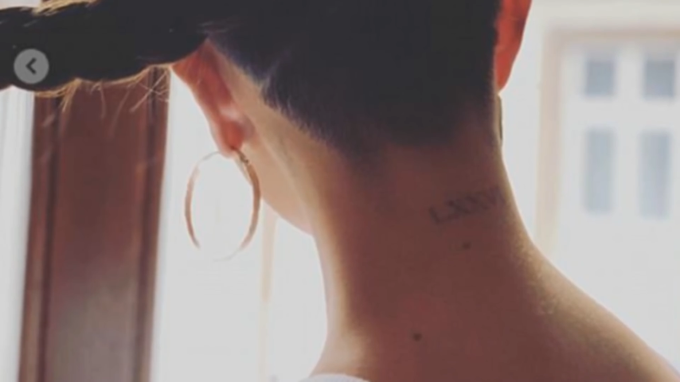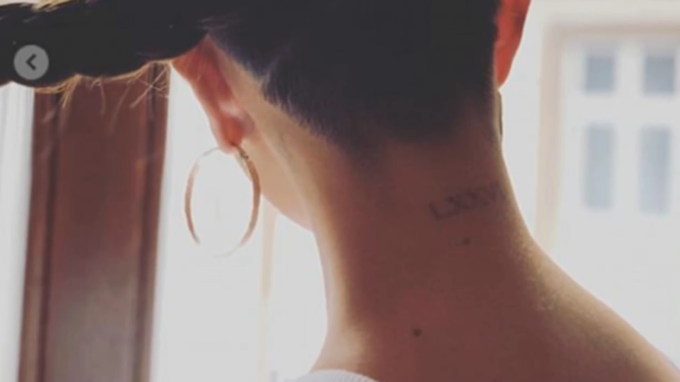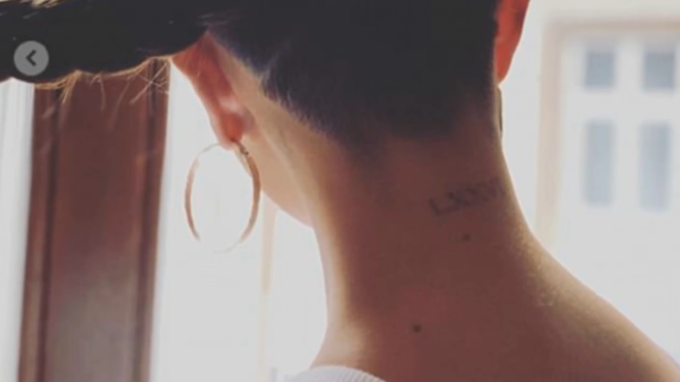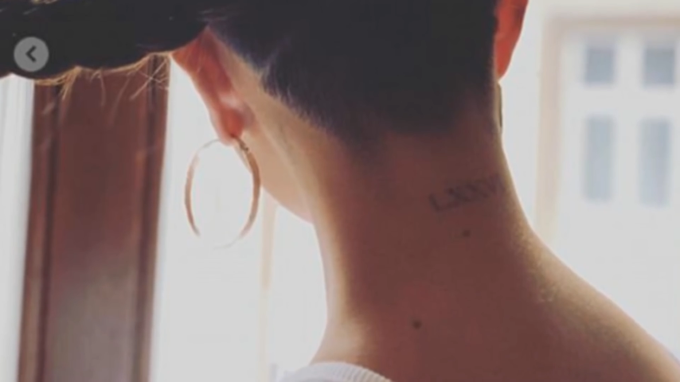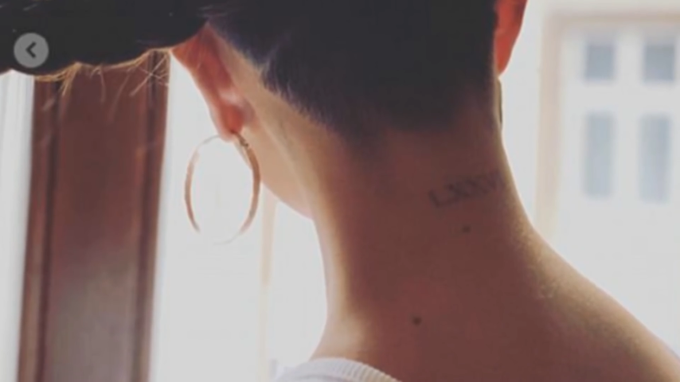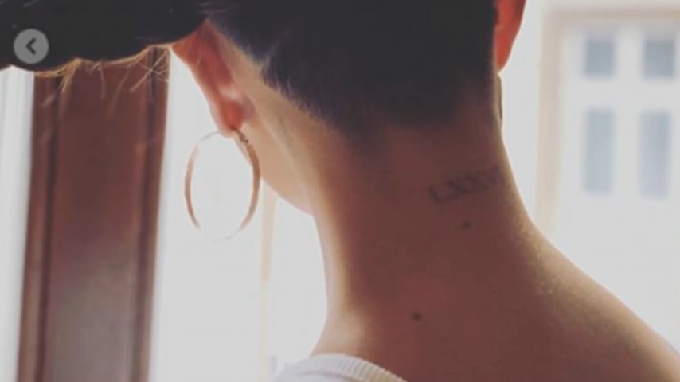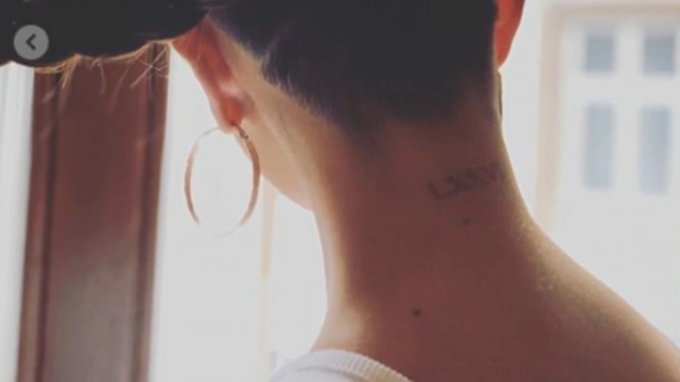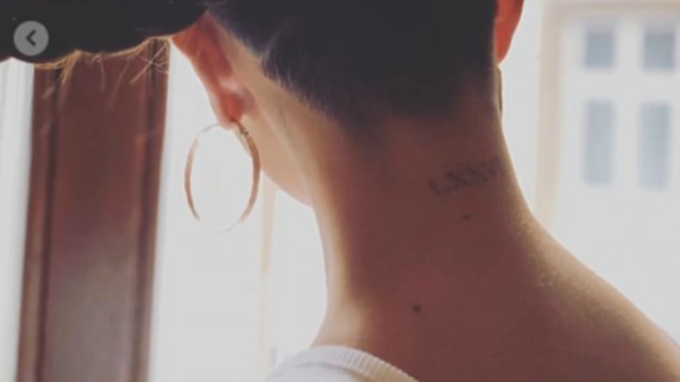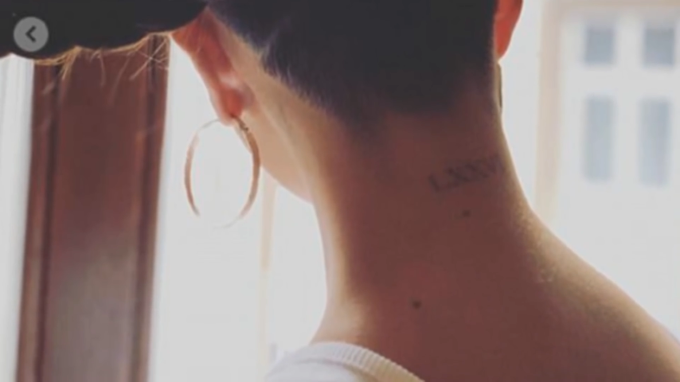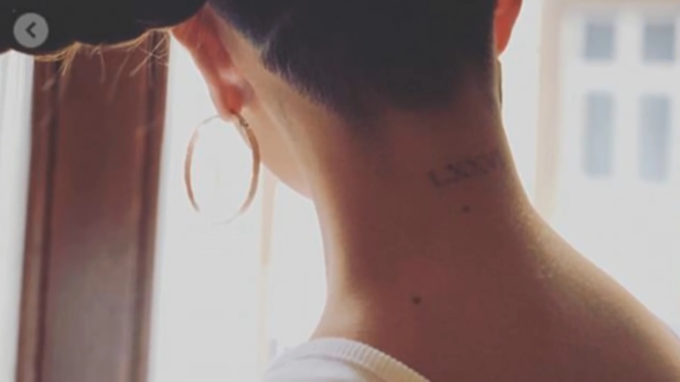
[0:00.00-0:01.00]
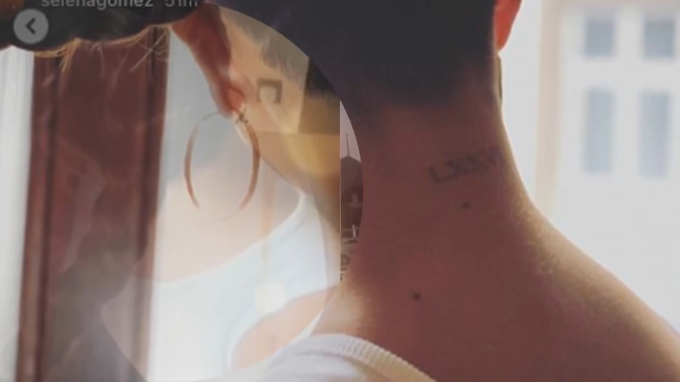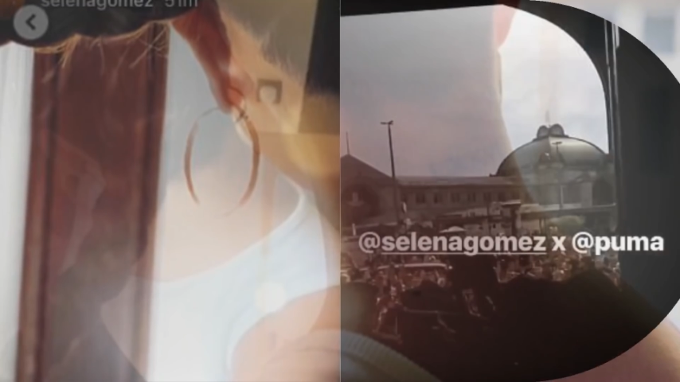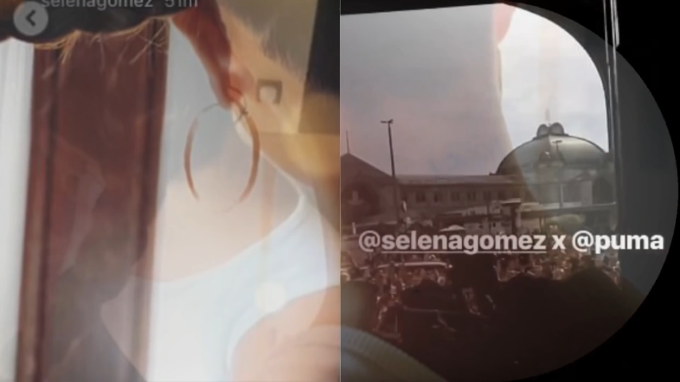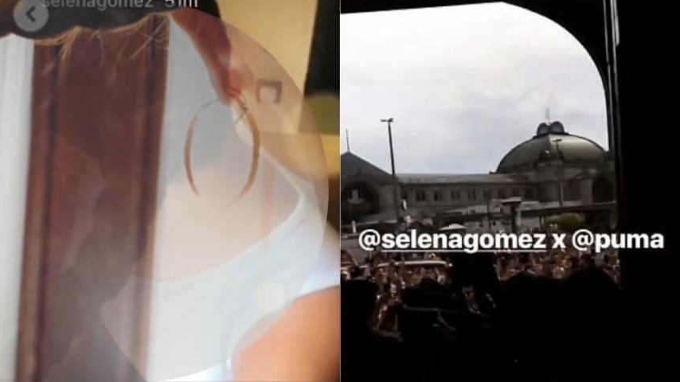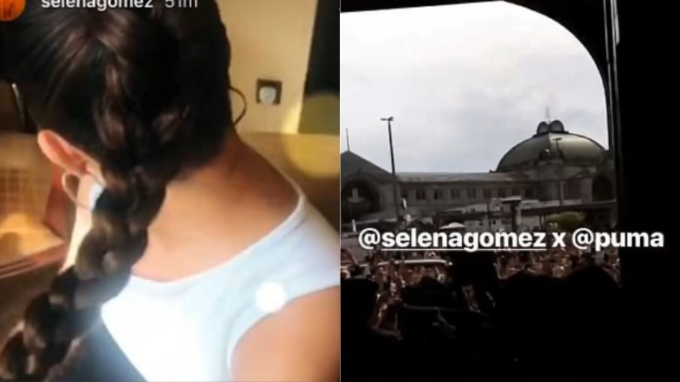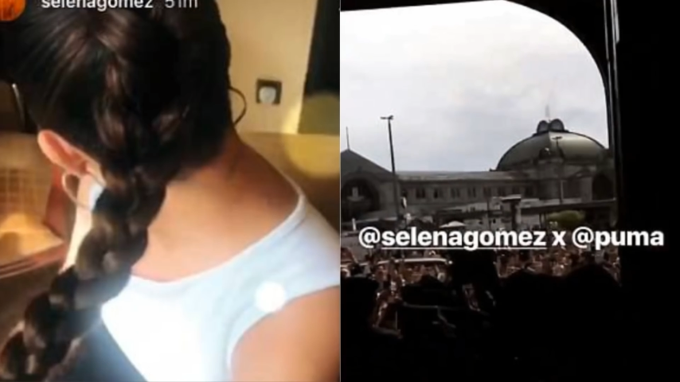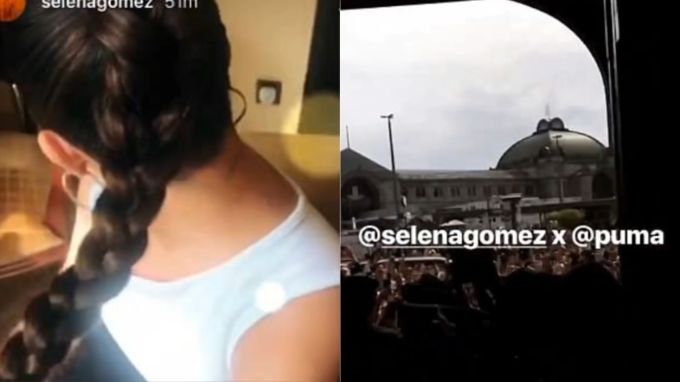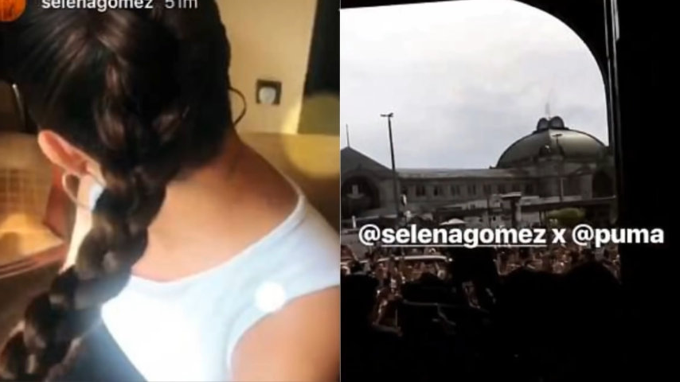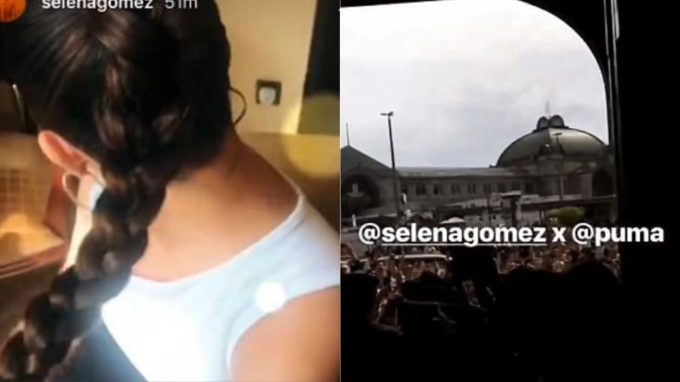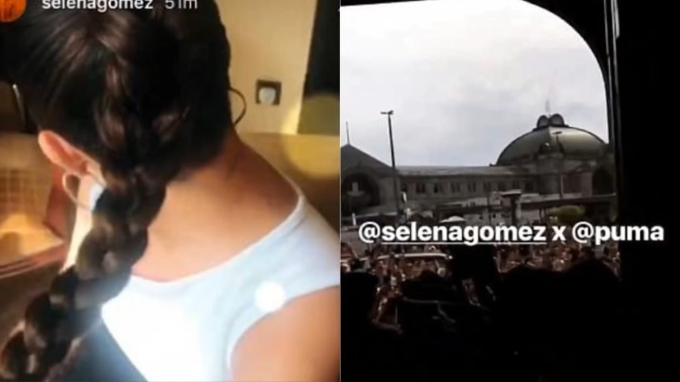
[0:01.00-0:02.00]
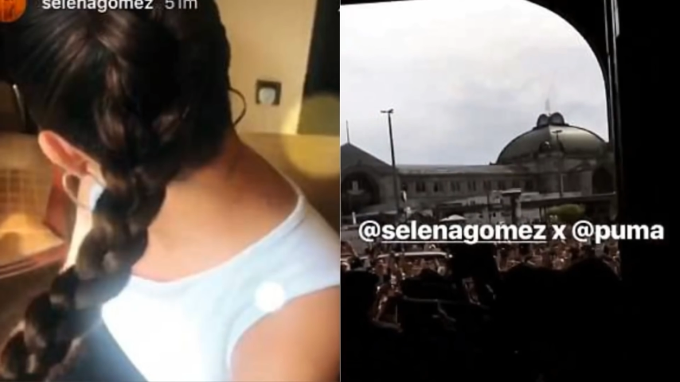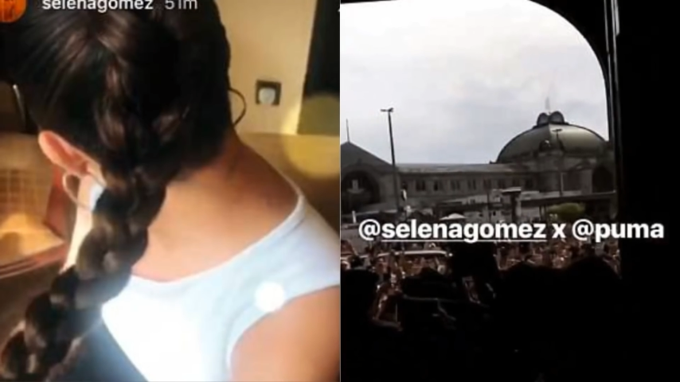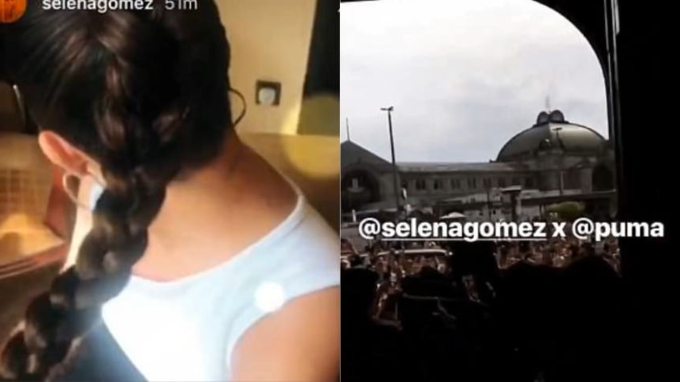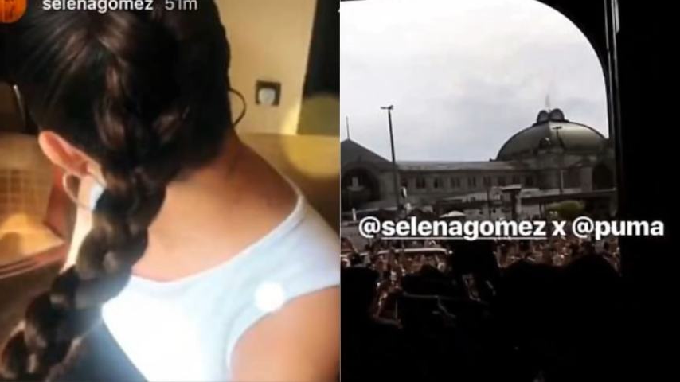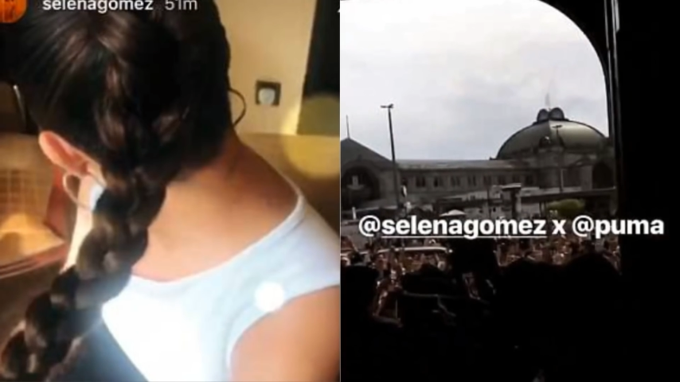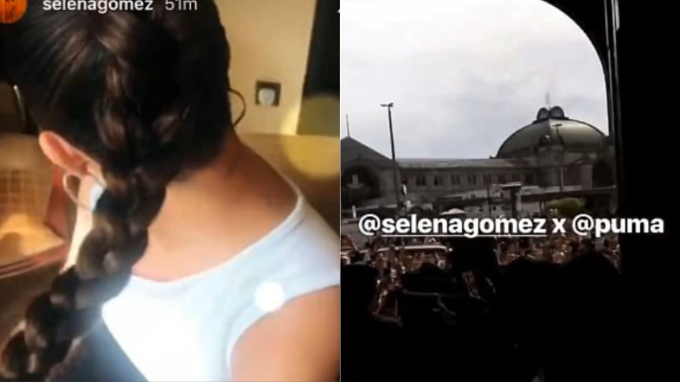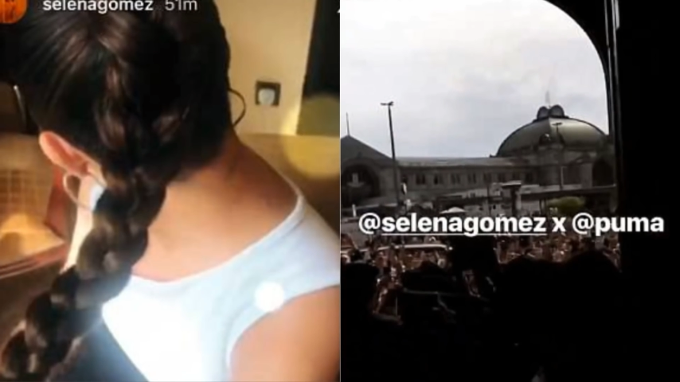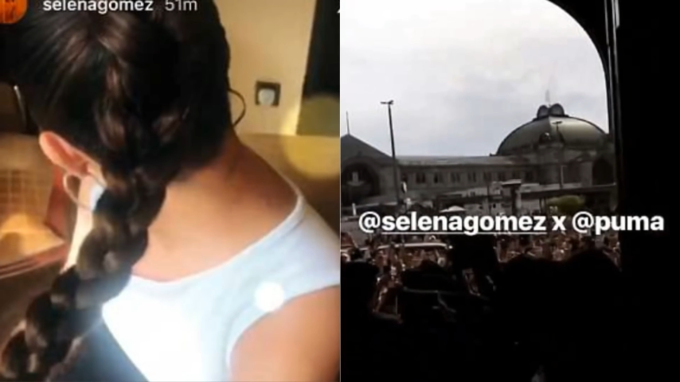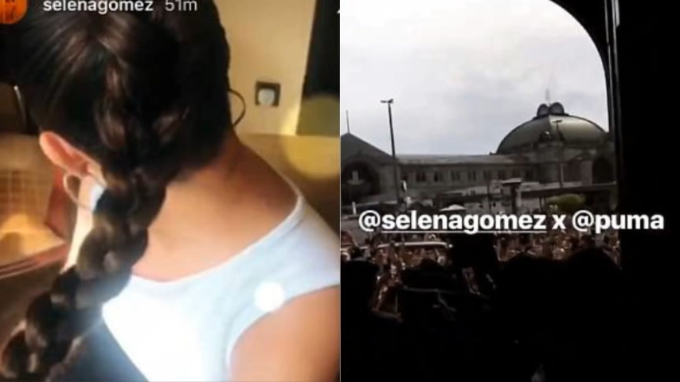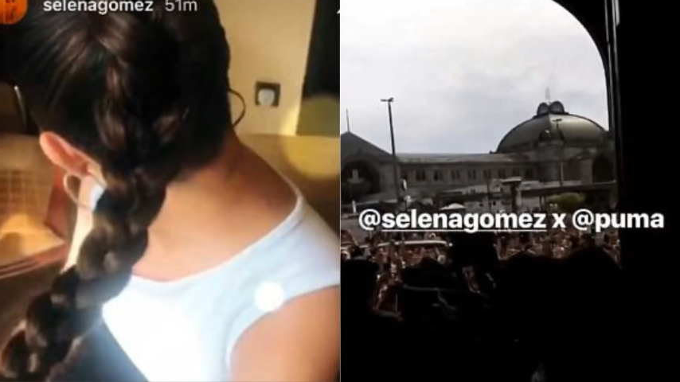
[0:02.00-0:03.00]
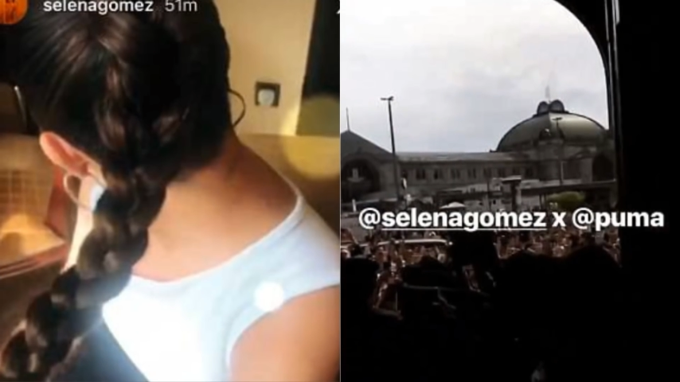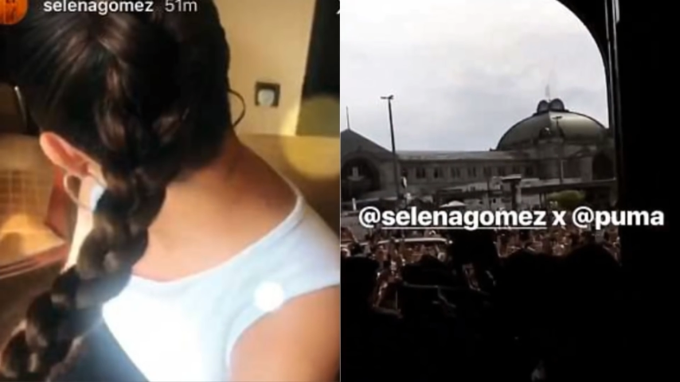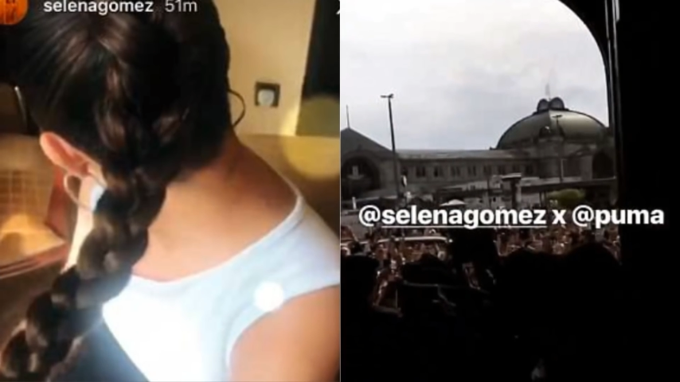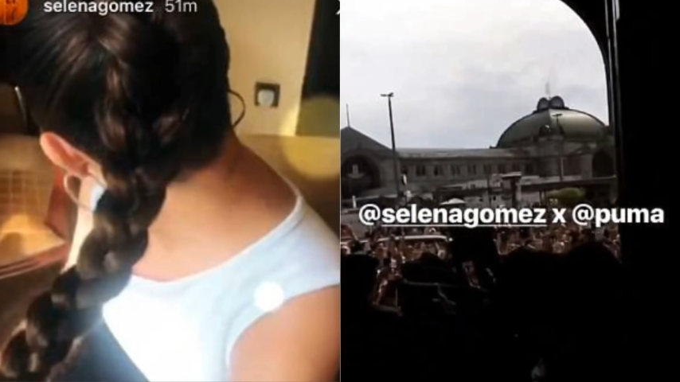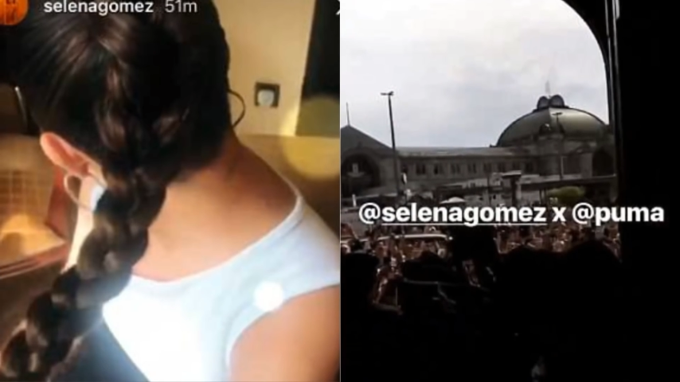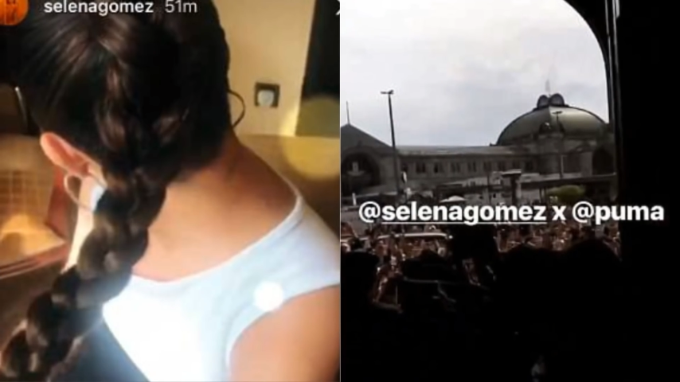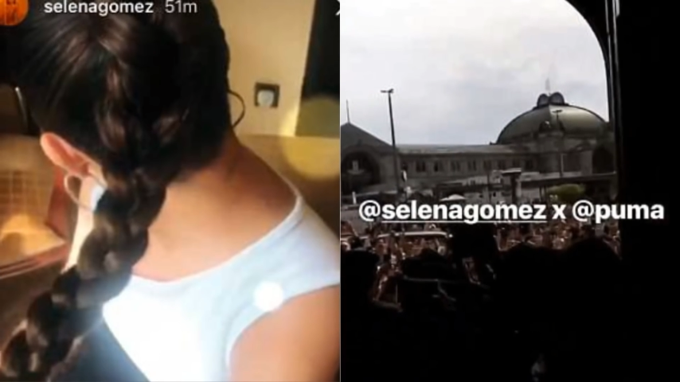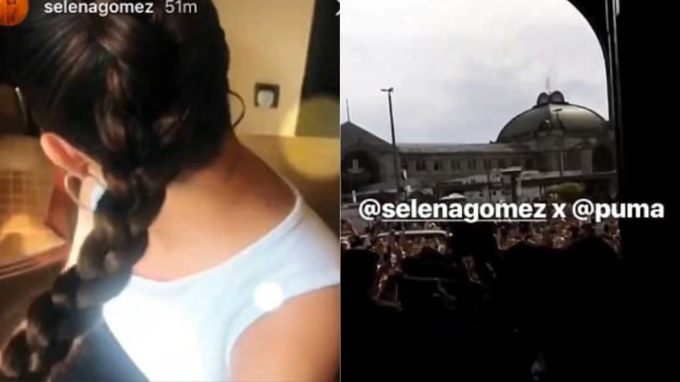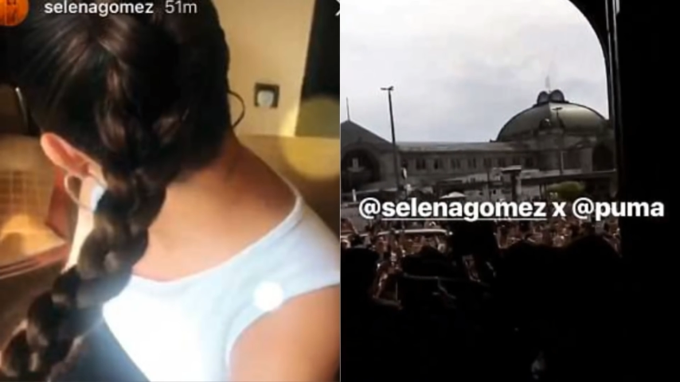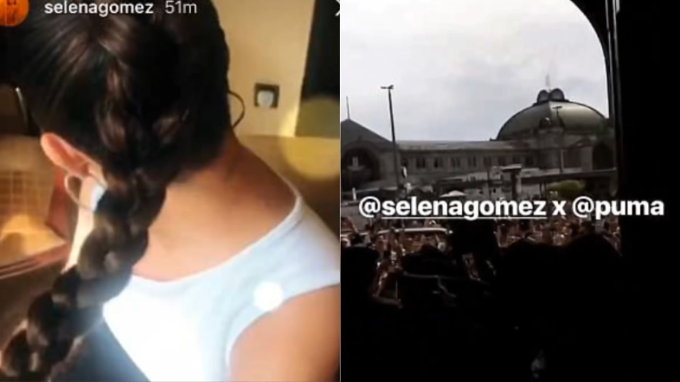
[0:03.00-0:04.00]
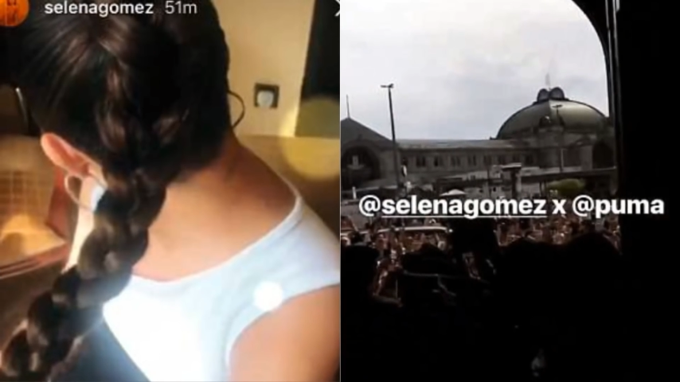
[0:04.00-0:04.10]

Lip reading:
(no speaker visible)